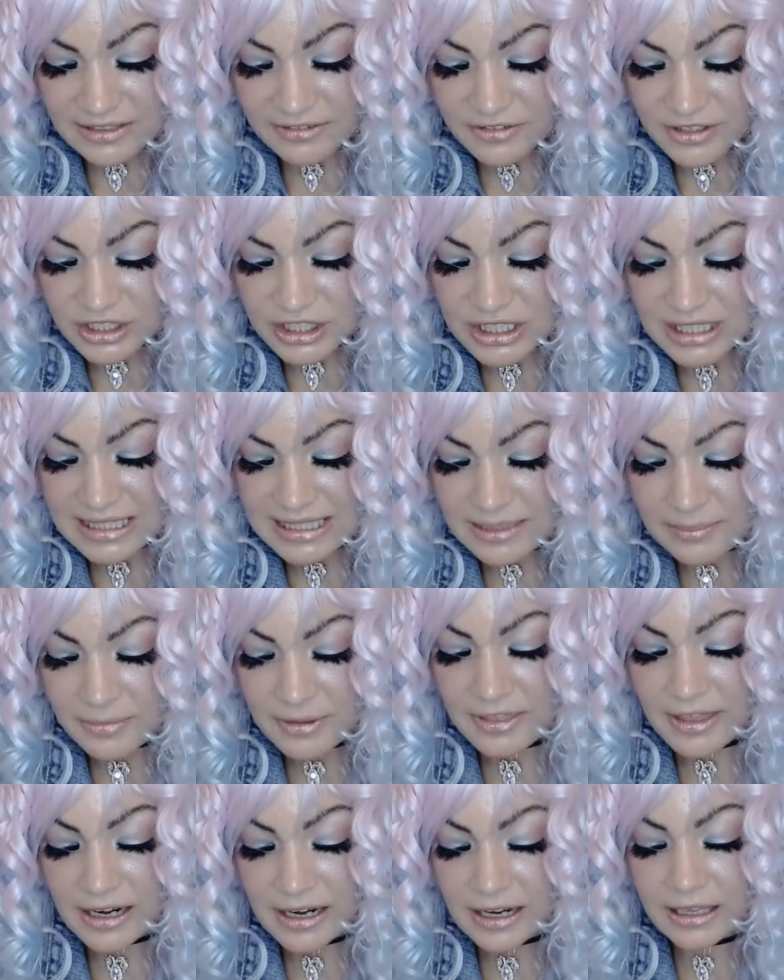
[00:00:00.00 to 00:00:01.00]
fish's
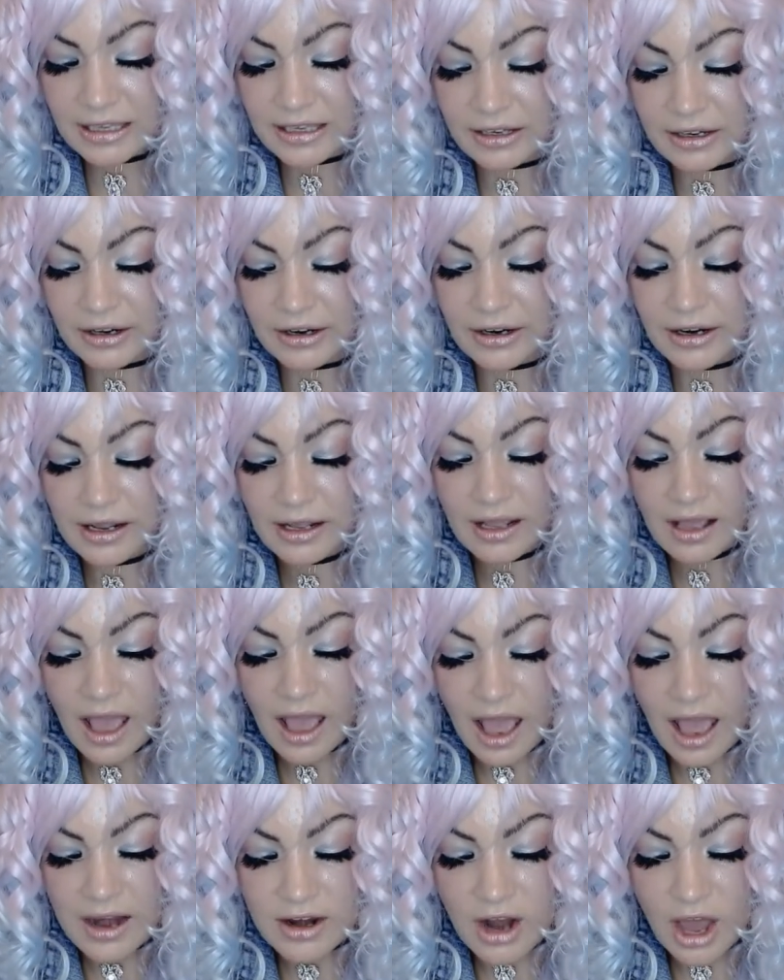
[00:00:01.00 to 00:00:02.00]
sympathetic ear
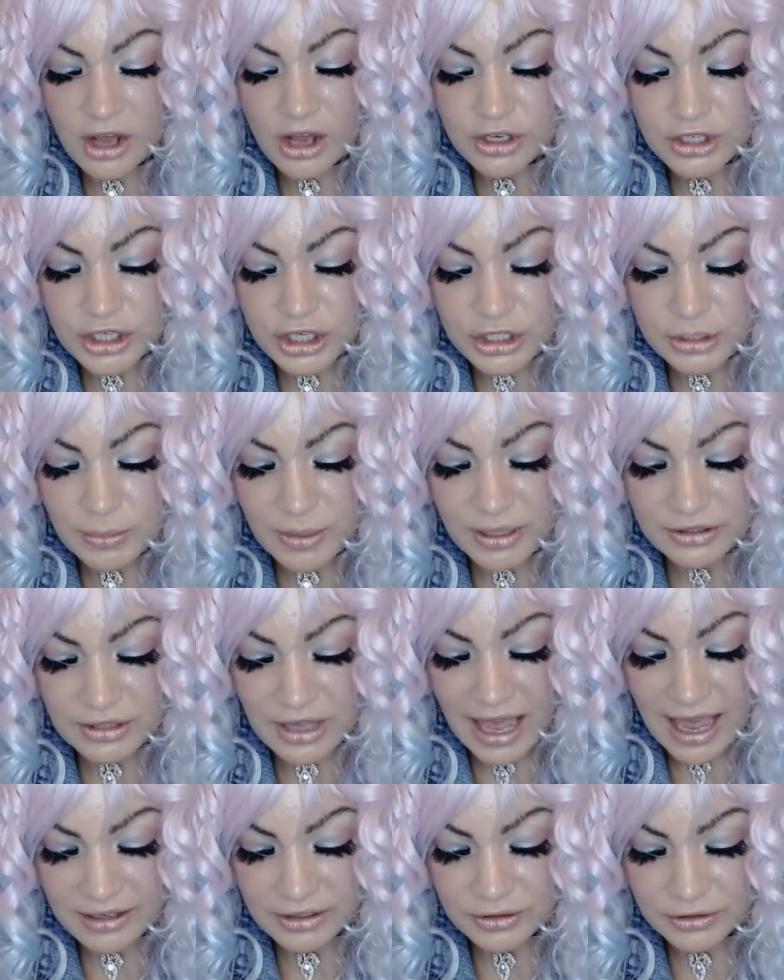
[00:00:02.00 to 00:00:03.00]
and non-judgmental
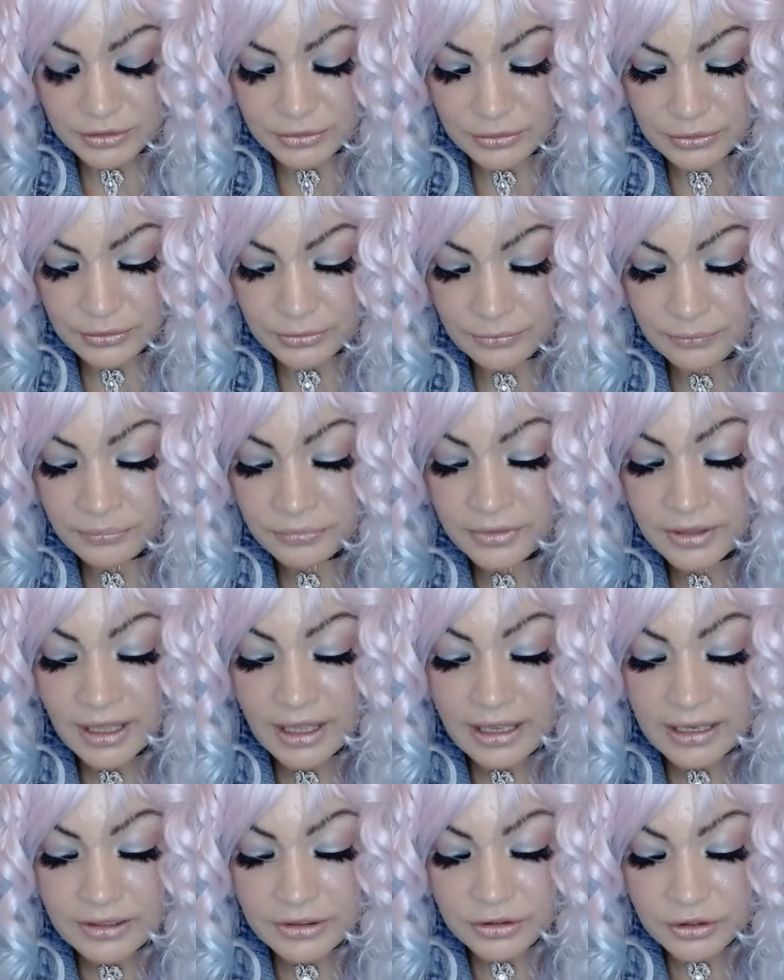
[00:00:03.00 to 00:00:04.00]
attitude.
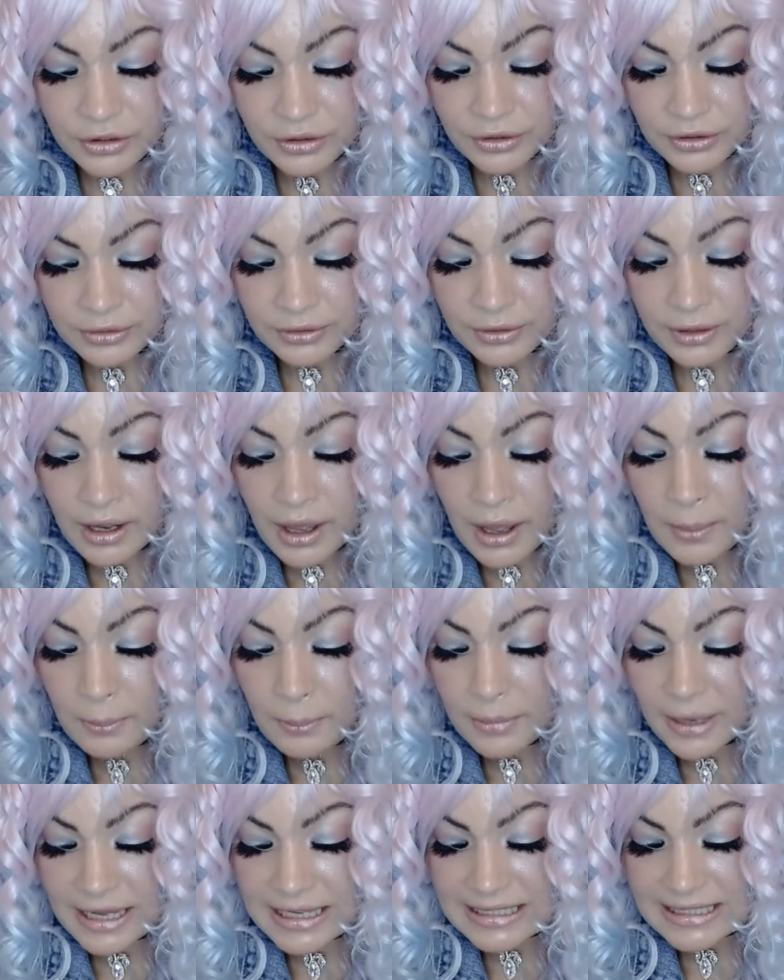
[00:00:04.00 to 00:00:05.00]
In turn,
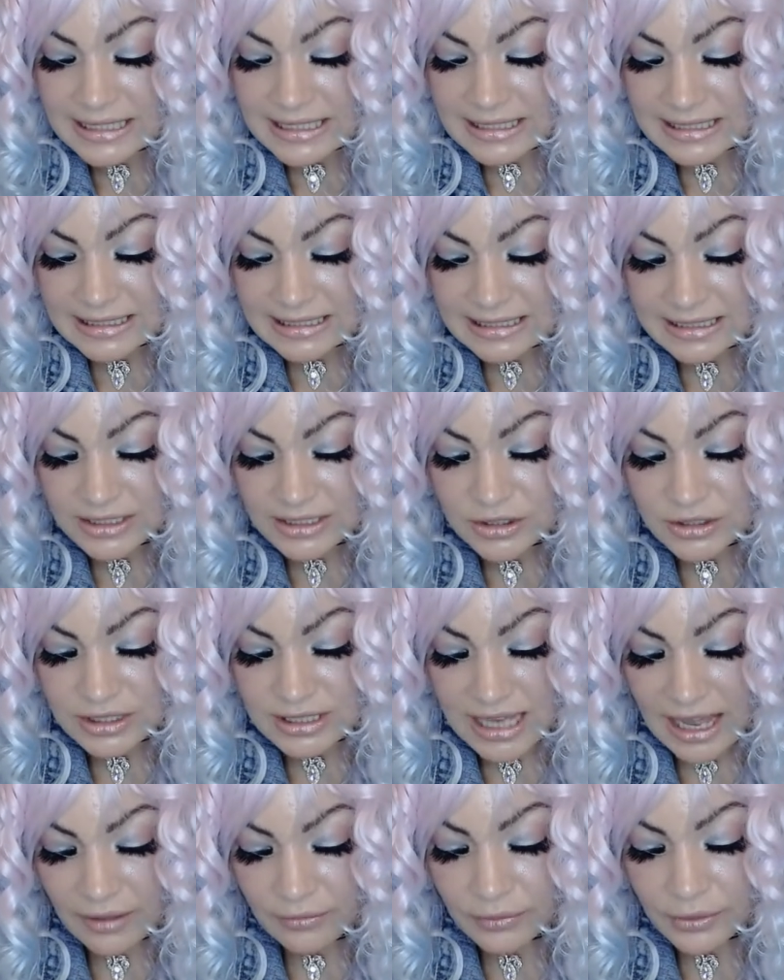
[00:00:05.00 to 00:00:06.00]
Pisces needs to
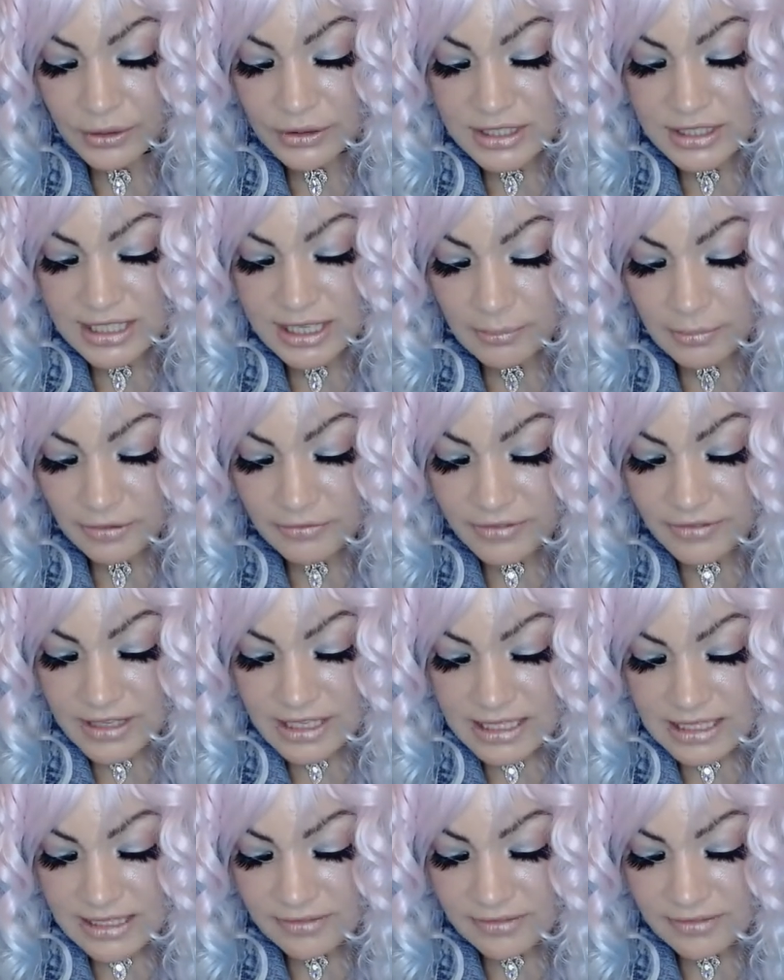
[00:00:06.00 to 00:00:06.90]
download some of this